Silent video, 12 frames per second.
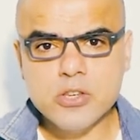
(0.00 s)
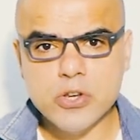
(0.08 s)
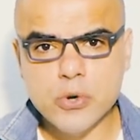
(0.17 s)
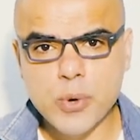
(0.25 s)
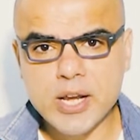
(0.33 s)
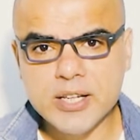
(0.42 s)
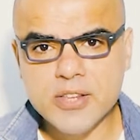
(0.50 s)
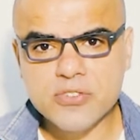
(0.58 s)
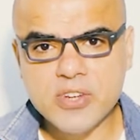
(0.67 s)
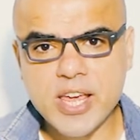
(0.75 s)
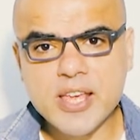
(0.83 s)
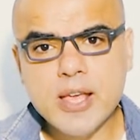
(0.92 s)
during
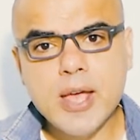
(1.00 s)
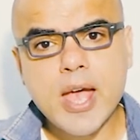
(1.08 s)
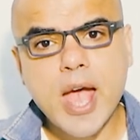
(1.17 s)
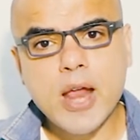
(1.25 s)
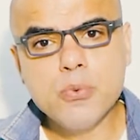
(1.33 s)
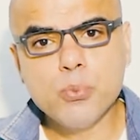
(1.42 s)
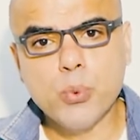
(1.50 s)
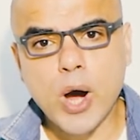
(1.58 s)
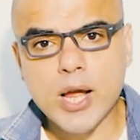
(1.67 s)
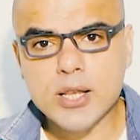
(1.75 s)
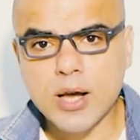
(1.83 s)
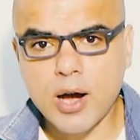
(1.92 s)
listening, and
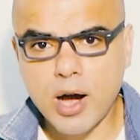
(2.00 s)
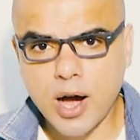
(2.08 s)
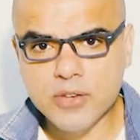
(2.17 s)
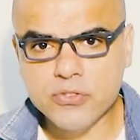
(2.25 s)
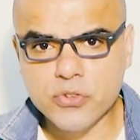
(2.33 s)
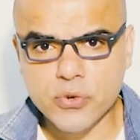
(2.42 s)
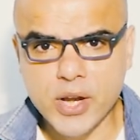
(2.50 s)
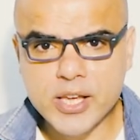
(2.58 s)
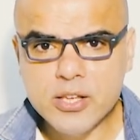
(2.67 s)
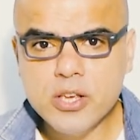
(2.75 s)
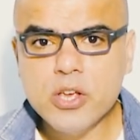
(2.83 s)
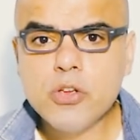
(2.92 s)
while
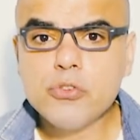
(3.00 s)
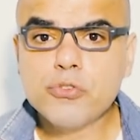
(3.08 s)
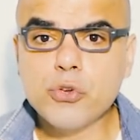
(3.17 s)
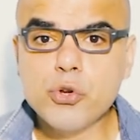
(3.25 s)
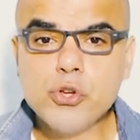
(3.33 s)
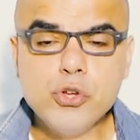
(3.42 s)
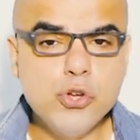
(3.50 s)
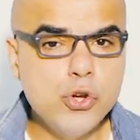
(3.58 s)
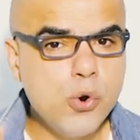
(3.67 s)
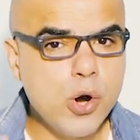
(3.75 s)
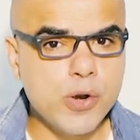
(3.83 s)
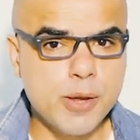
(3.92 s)
answering, so
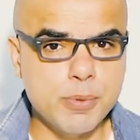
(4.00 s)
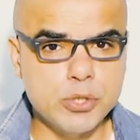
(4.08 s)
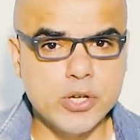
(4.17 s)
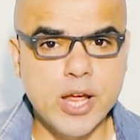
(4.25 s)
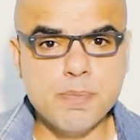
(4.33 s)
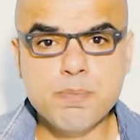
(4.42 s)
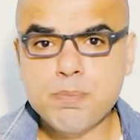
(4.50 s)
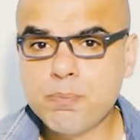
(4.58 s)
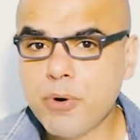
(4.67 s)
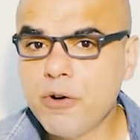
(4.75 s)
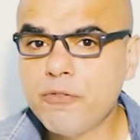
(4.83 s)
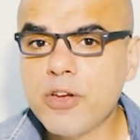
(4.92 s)
you are able to get
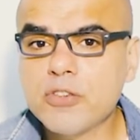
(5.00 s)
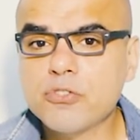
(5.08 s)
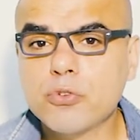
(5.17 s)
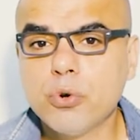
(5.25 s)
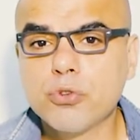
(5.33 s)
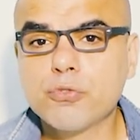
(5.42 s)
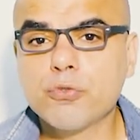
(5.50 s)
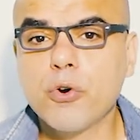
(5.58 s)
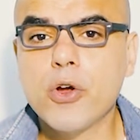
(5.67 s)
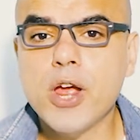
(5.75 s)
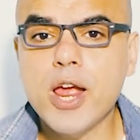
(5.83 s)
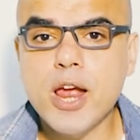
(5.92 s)
perfect scores
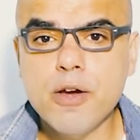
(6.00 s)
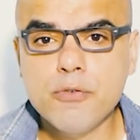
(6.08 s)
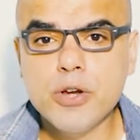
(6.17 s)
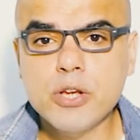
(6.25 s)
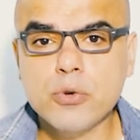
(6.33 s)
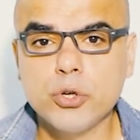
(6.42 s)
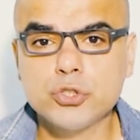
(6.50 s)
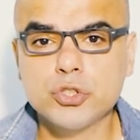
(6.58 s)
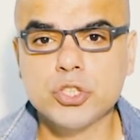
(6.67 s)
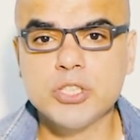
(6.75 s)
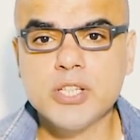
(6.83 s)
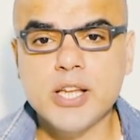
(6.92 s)
for every
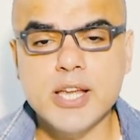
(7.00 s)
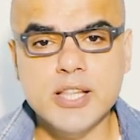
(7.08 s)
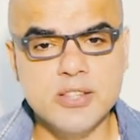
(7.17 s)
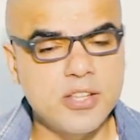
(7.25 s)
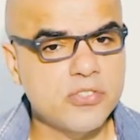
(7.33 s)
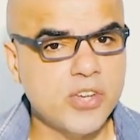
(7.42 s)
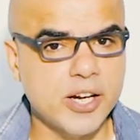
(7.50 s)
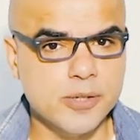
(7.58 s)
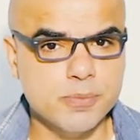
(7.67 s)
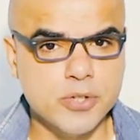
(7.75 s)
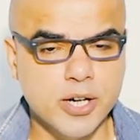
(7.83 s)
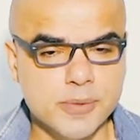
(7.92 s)
question in this
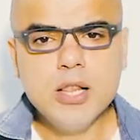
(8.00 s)
item.